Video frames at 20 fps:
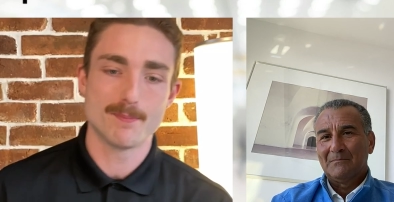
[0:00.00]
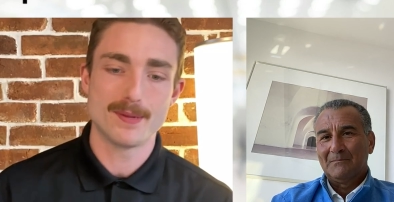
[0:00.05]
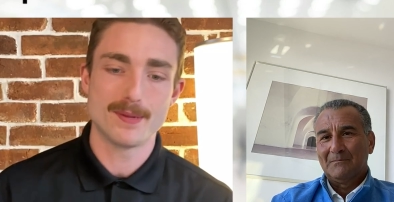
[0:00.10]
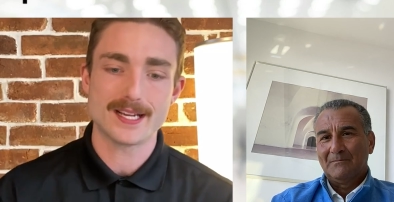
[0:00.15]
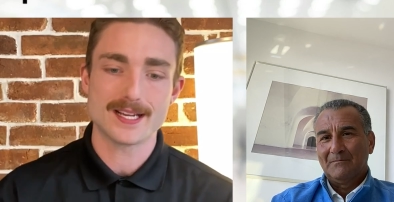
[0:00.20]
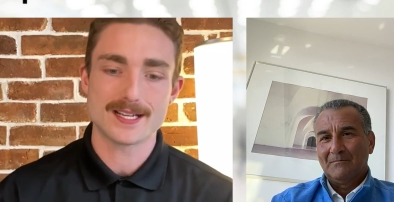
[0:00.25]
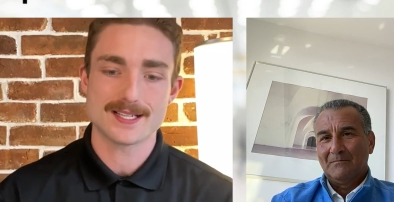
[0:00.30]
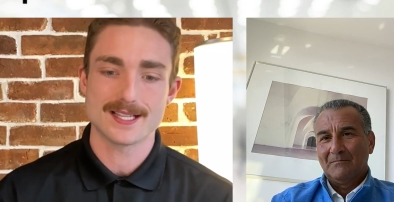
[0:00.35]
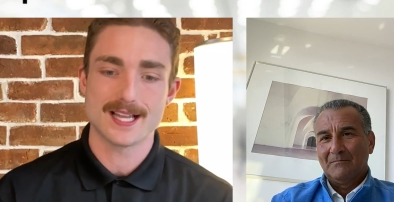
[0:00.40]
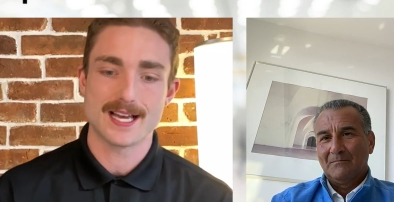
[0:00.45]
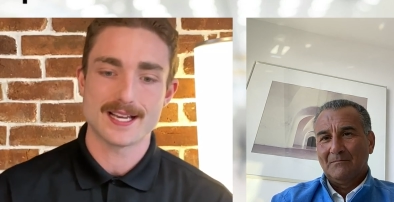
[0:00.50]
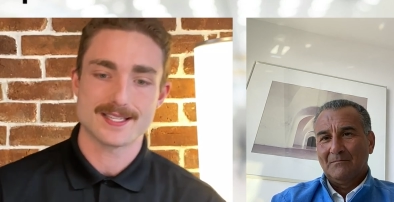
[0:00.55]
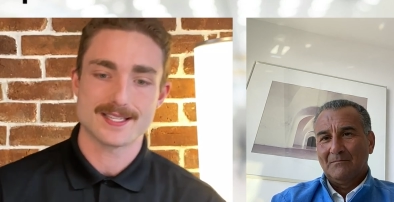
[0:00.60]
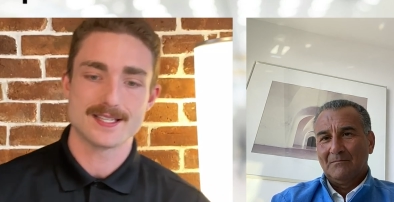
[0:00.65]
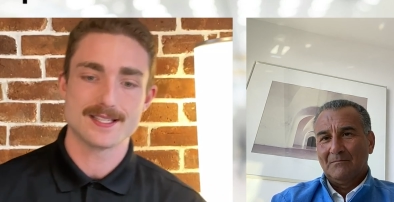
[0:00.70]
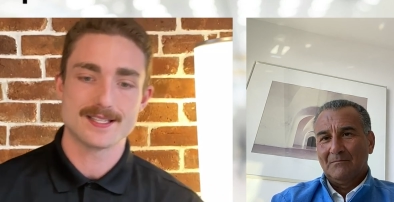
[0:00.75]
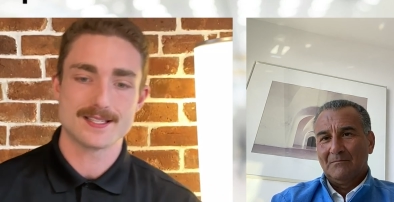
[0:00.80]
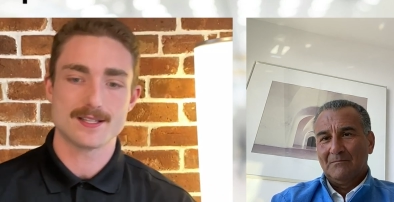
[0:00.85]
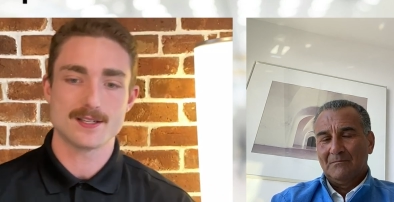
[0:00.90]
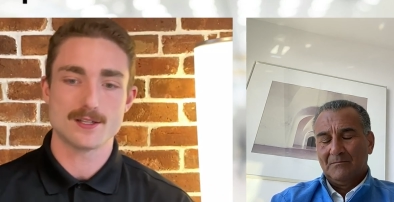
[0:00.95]
Speaker 1: the biggest
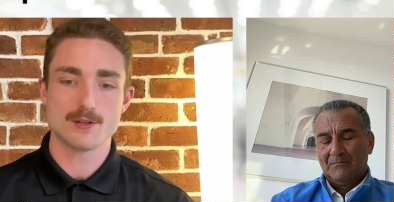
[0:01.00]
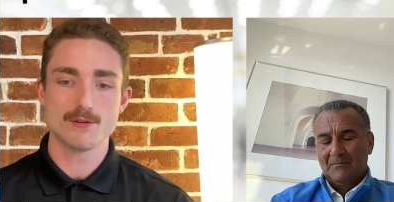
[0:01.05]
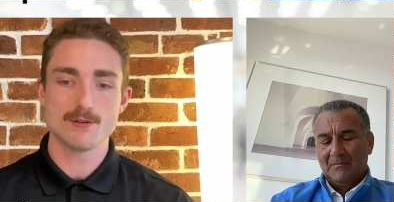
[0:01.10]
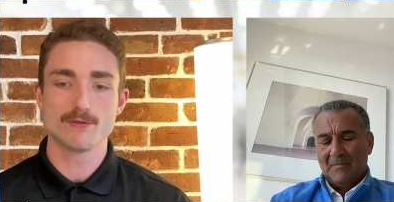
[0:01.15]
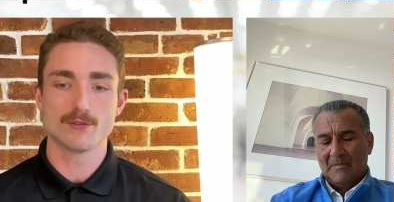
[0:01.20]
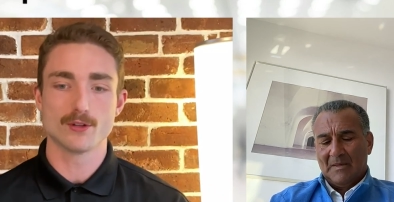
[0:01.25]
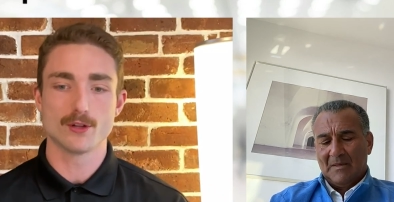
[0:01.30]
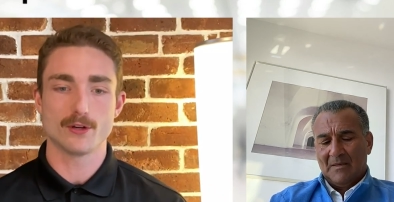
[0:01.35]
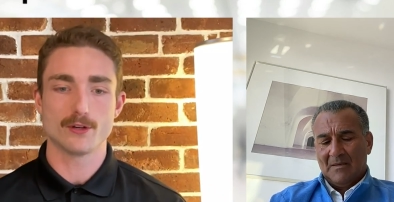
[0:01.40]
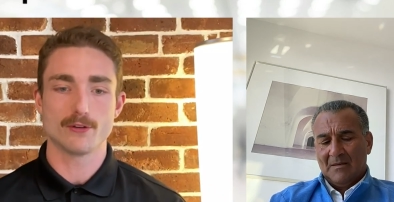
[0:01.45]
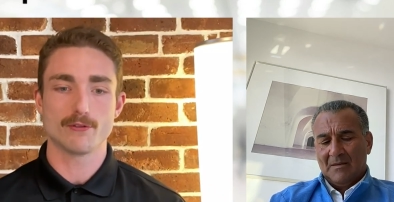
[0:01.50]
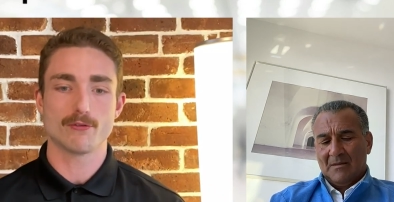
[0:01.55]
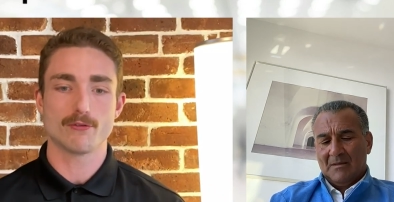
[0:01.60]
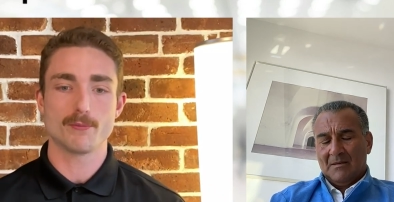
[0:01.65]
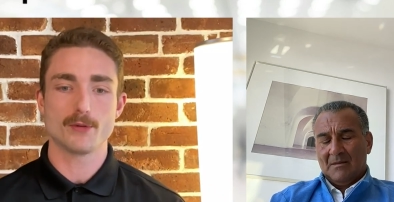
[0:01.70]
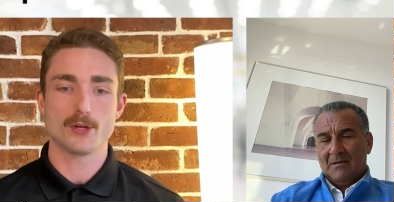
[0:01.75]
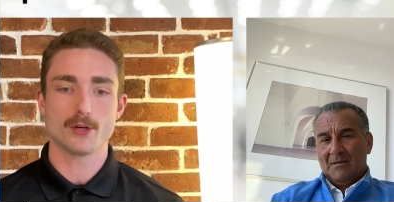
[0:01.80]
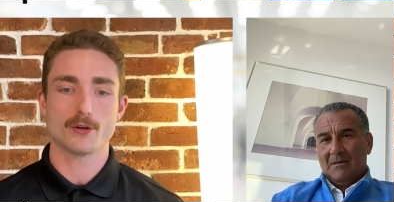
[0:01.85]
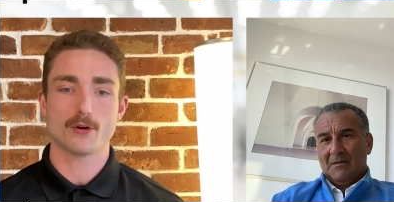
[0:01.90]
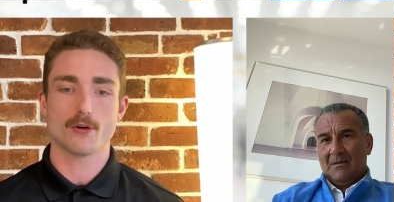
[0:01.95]
lessons you've learned from
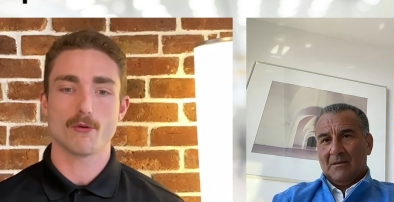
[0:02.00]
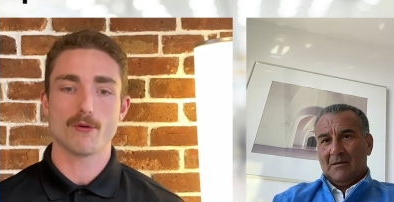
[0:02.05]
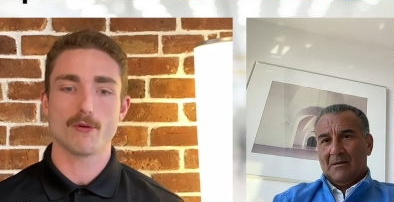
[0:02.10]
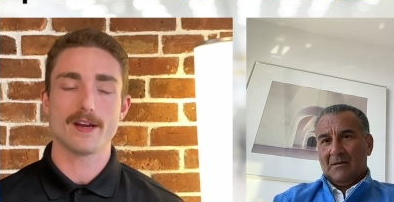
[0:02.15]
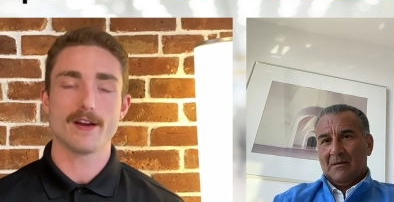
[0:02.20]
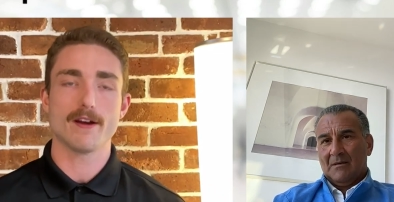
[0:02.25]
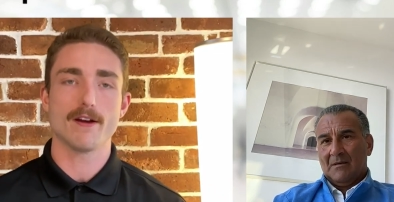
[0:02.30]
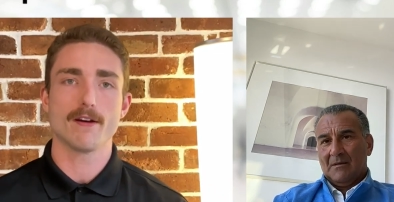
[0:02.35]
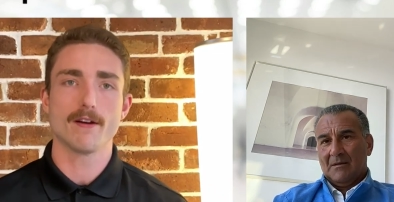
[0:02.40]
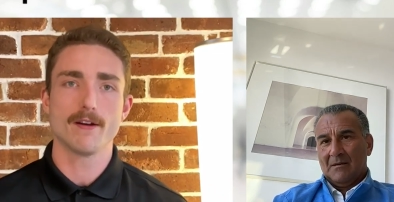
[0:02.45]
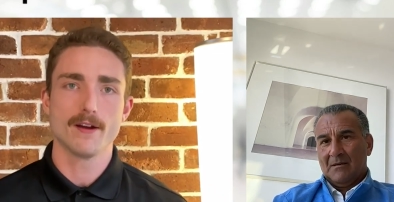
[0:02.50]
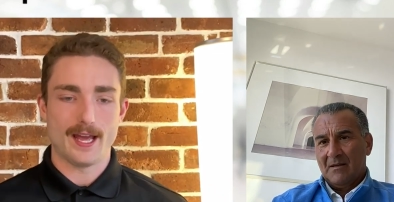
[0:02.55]
your career?